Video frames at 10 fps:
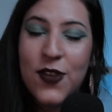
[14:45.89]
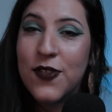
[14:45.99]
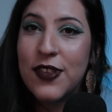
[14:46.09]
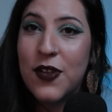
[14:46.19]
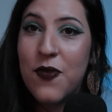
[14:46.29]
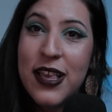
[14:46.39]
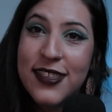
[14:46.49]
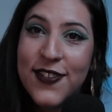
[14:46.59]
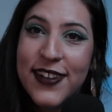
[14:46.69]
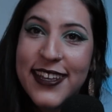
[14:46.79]
on the
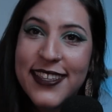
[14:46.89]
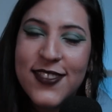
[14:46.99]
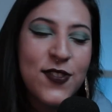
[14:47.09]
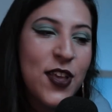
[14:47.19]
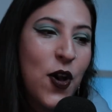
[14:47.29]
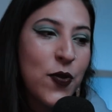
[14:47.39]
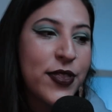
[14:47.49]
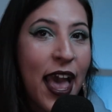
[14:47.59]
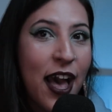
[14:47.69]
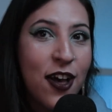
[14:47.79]
restaurants, on the
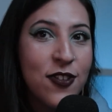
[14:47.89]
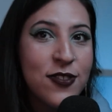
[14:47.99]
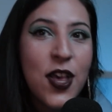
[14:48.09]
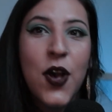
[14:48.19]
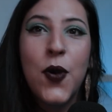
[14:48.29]
hotels,